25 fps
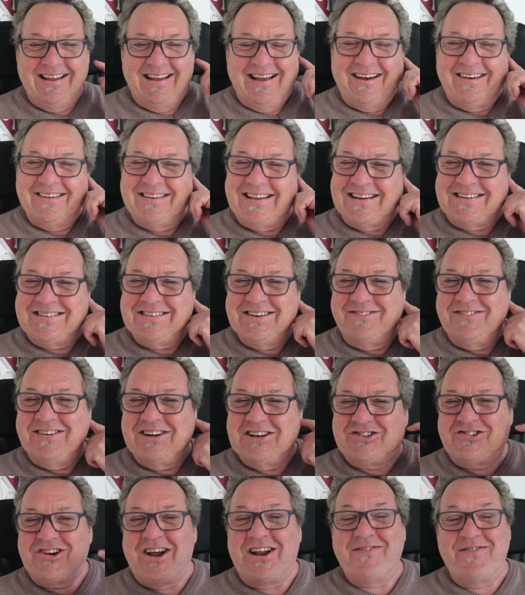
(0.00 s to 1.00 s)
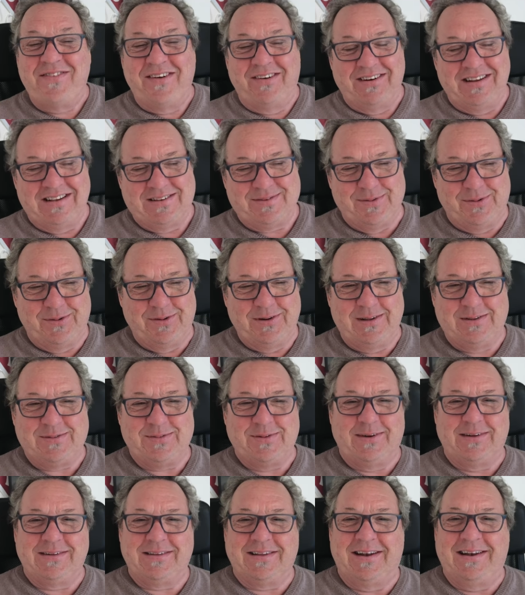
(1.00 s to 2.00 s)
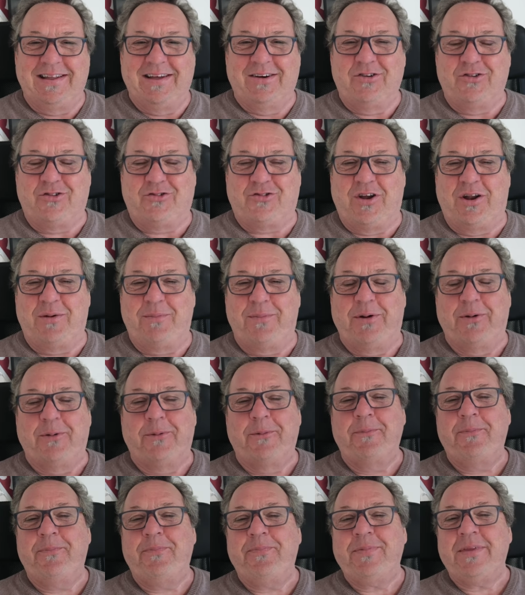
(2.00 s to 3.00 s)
I was actually on my treadmill this morning as well. I've done the old treadmill,